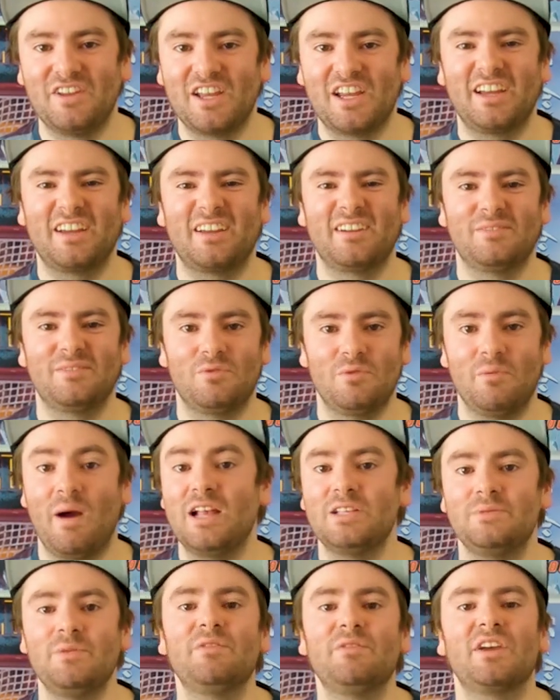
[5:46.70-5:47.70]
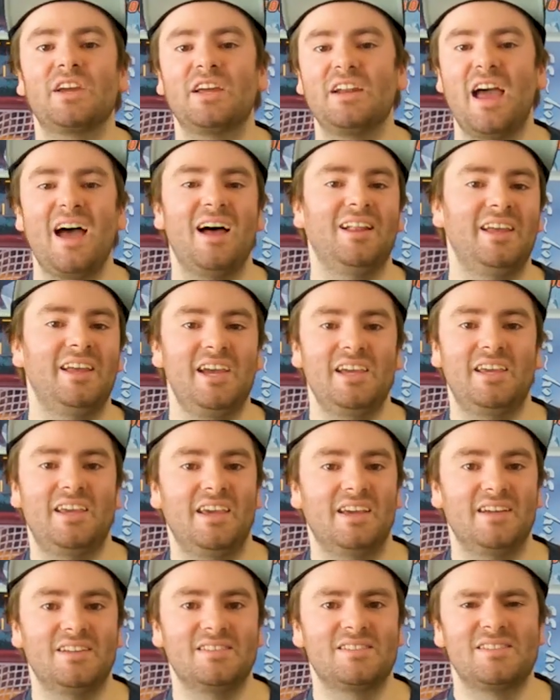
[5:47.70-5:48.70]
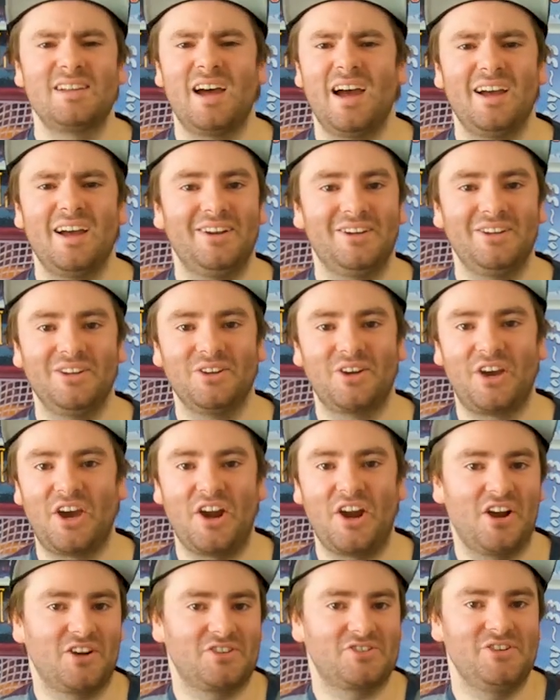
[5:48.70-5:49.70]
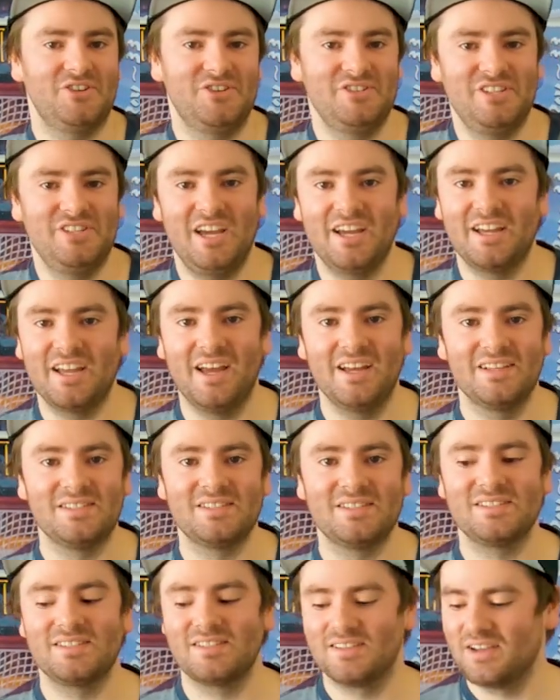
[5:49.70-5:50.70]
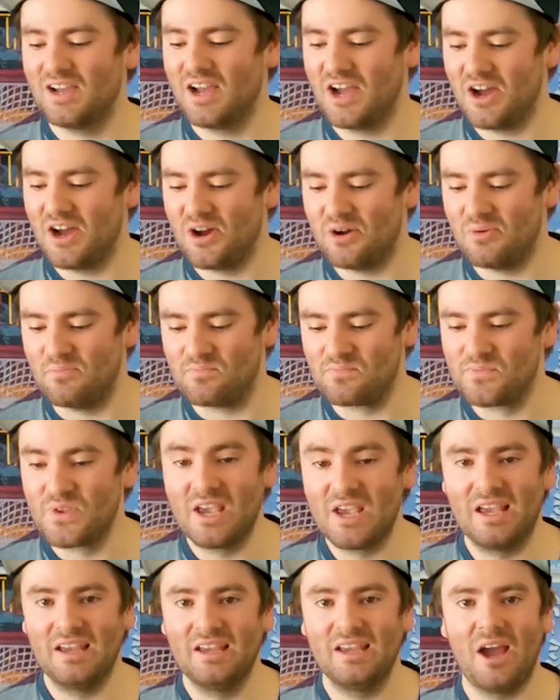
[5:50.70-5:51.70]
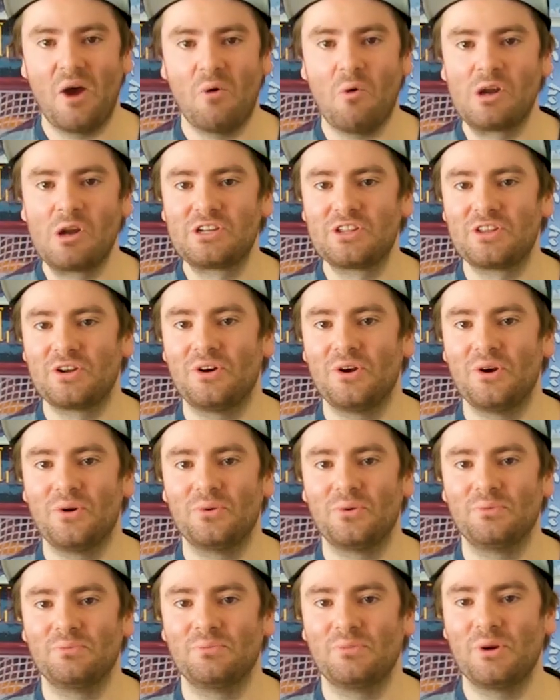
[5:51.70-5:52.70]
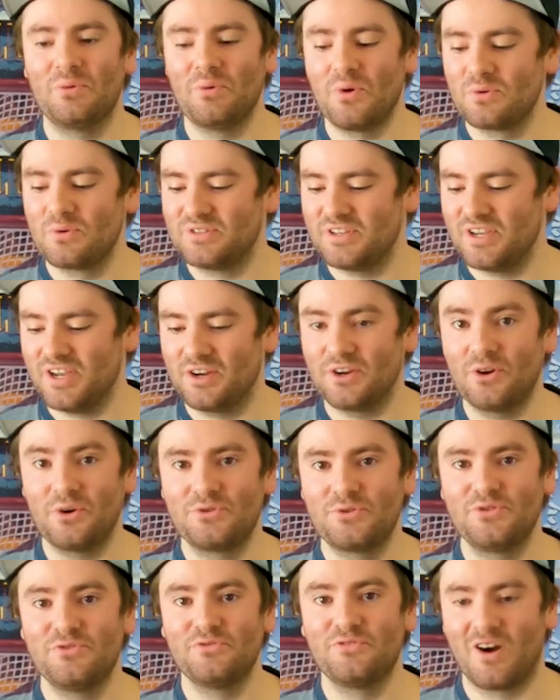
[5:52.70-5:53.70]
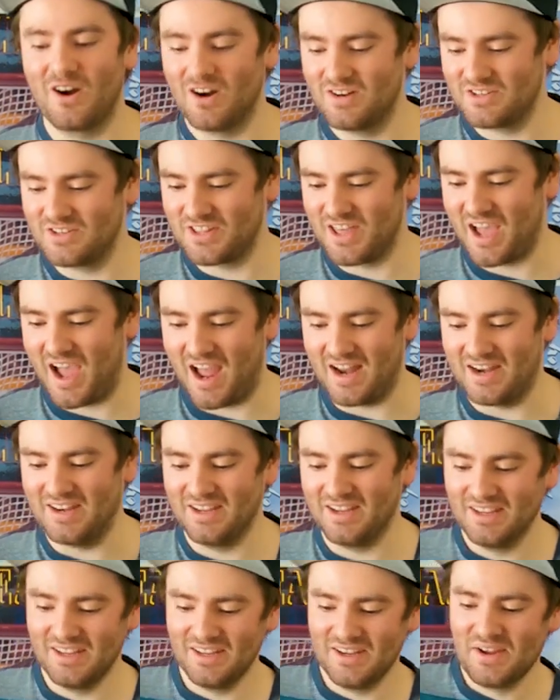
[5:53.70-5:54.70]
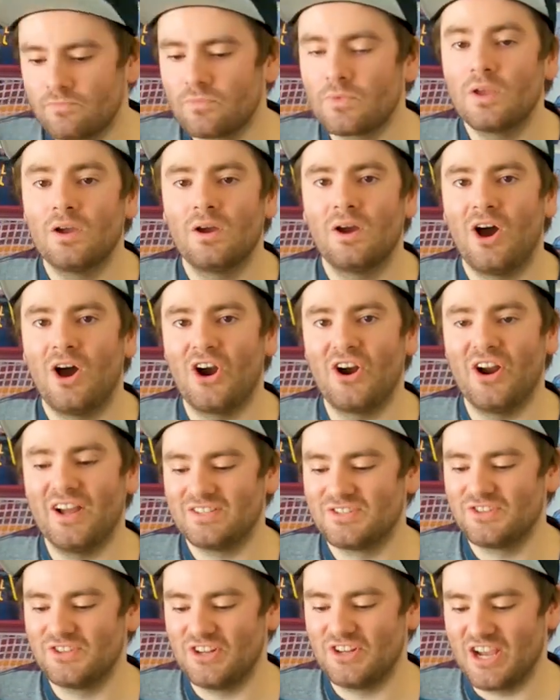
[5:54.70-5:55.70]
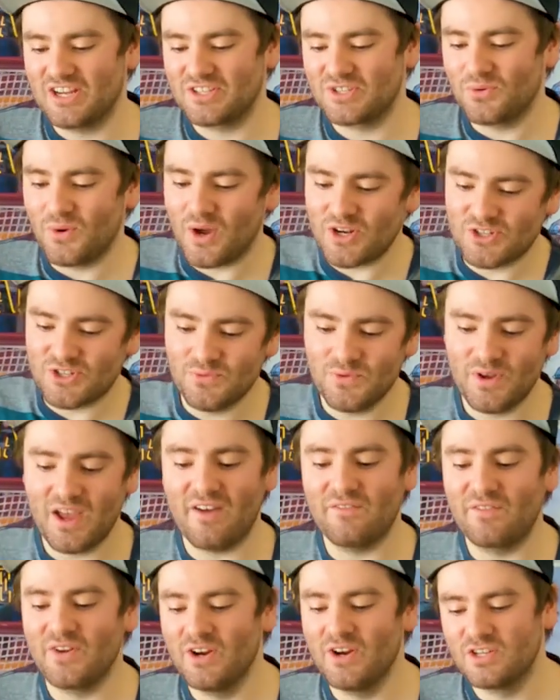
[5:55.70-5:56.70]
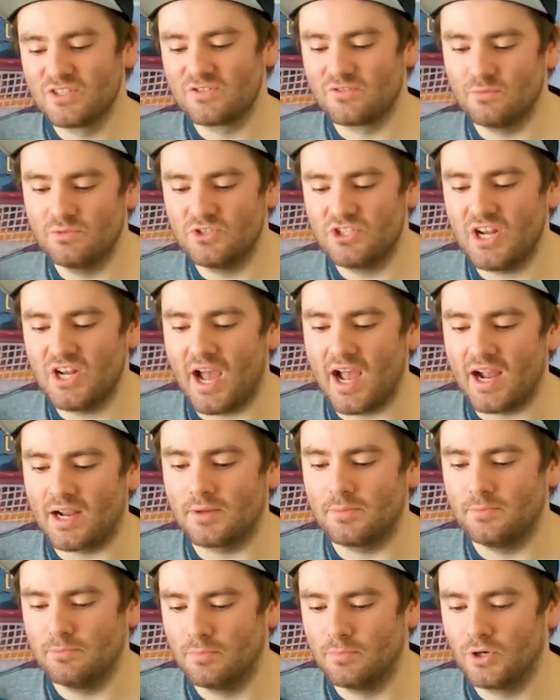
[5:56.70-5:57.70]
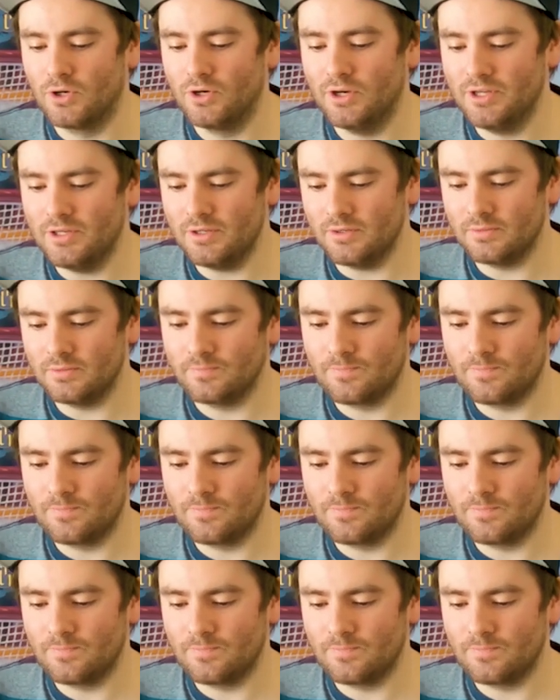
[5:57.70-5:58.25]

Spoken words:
like, reminds me of like an LA Kings style Canucks jersey, I guess. Yeah, one to their own. I won't go too far into that. All right, so the next question we have here is from Jack Murrin.